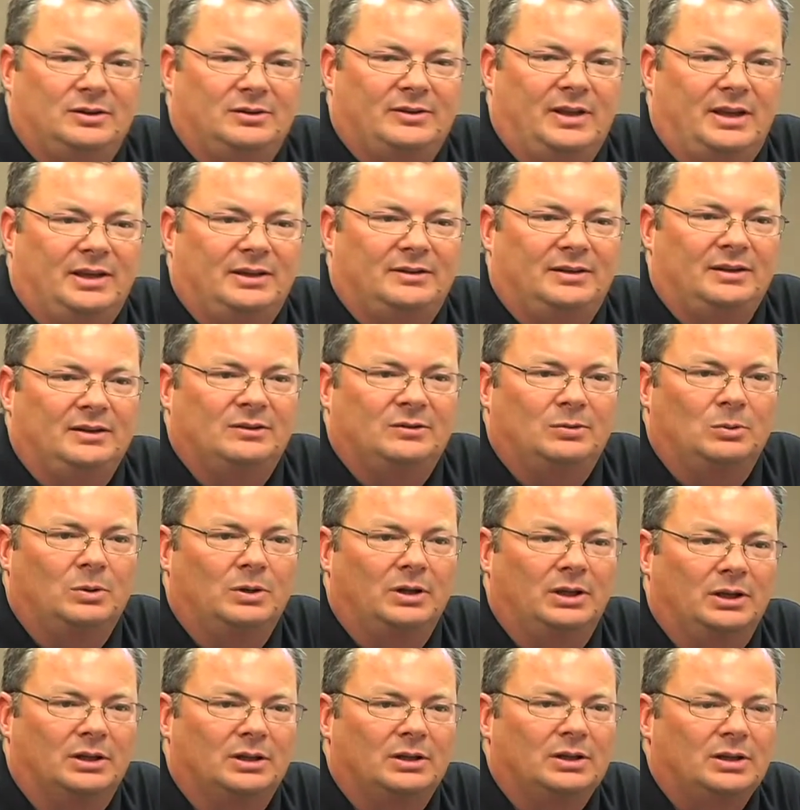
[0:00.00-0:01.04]
is
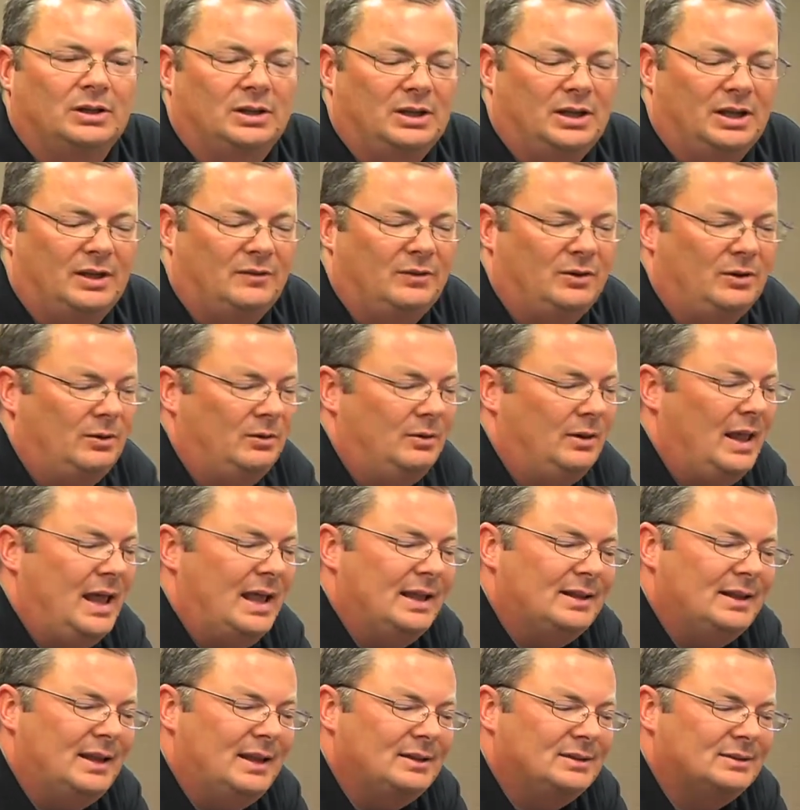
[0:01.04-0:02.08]
1820. If you don't
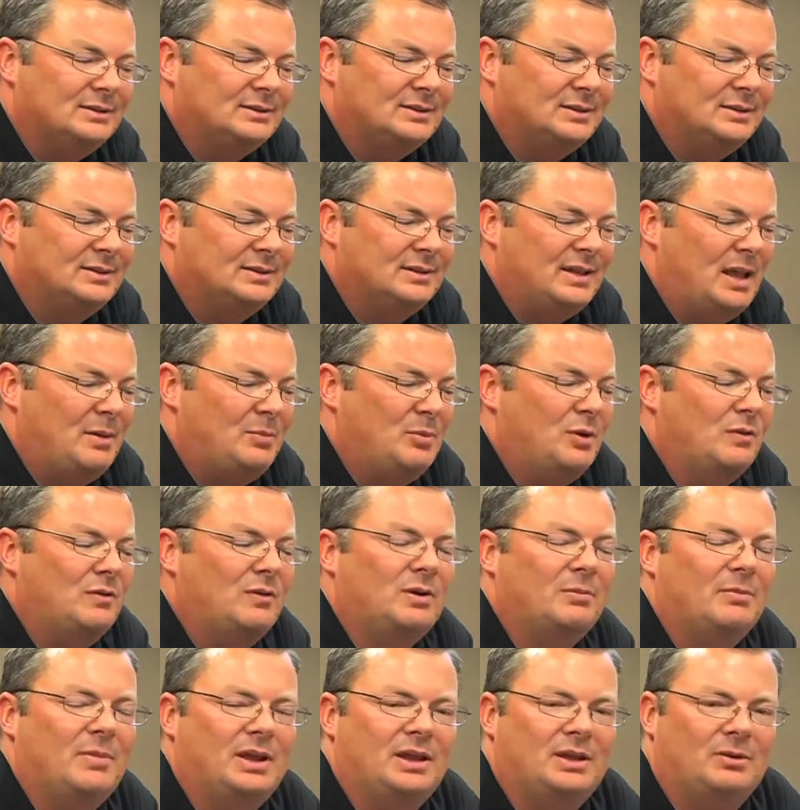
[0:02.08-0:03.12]
like that, just type
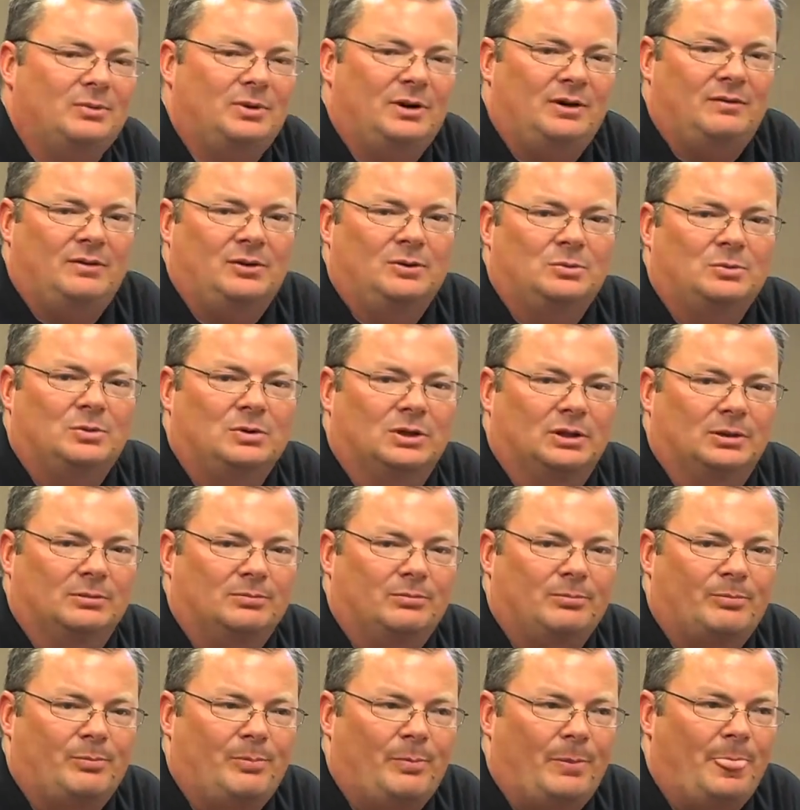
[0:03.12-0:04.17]
over it and make it whatever you want,
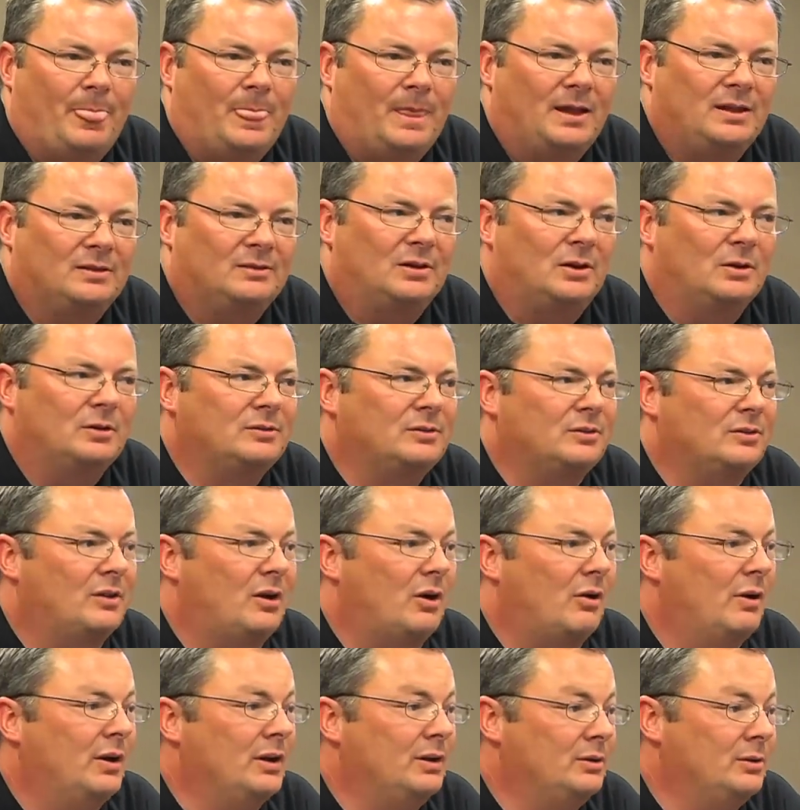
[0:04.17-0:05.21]
as long as it's
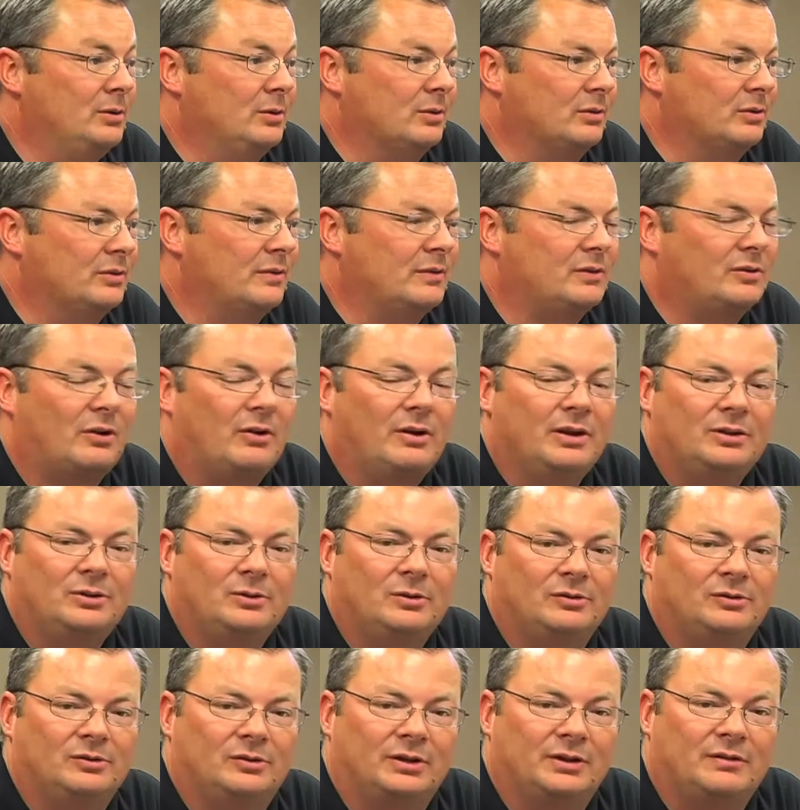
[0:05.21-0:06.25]
not already in use. If it's already in
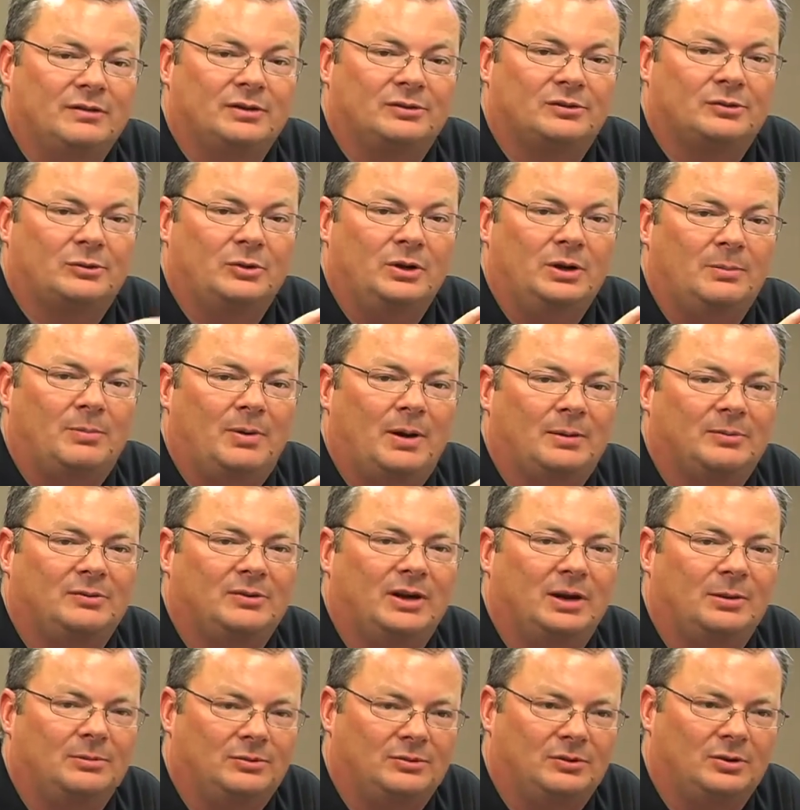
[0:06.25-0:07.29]
use, it'll give you a screen pop
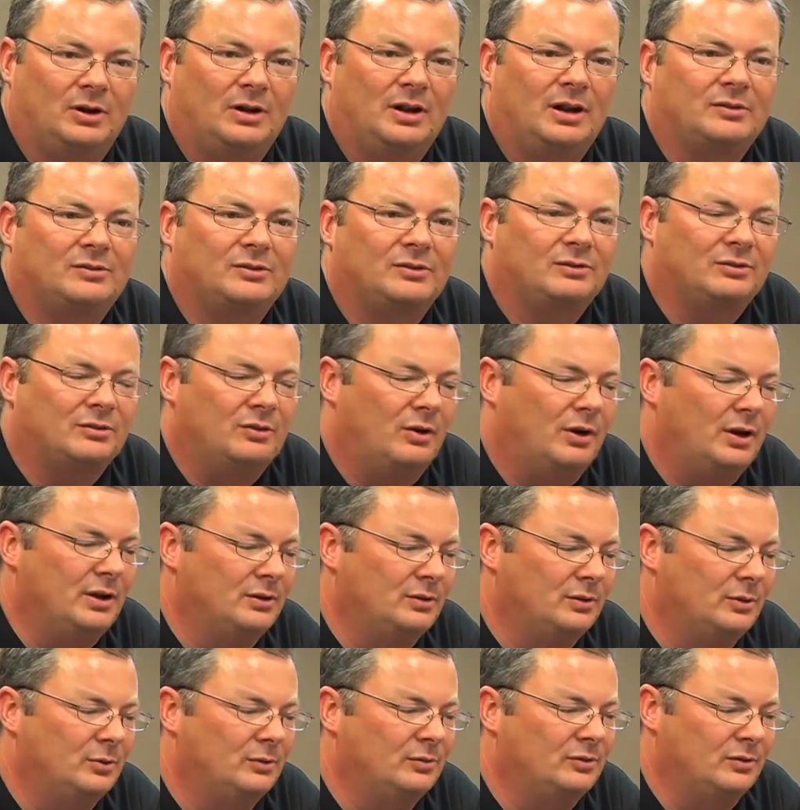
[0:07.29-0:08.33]
saying, I'm sorry, that extension is already
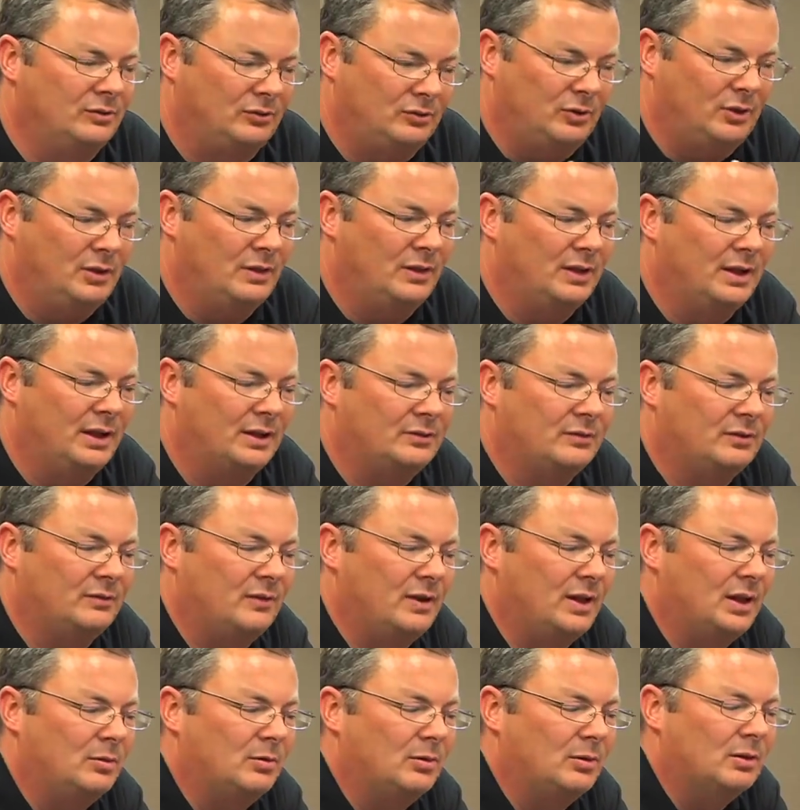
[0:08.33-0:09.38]
in use, and show you the next
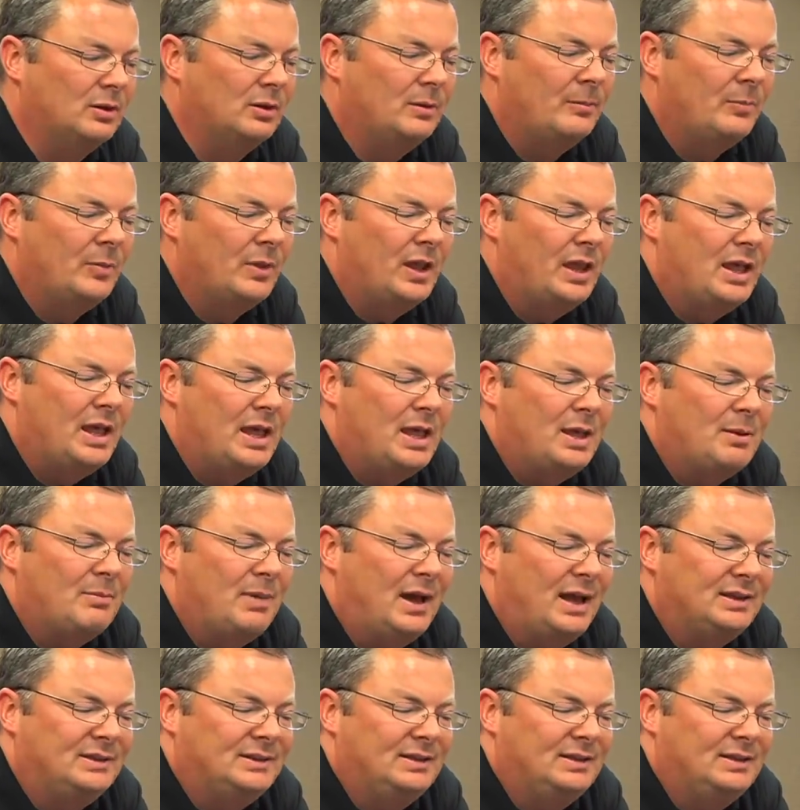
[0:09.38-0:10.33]
available. By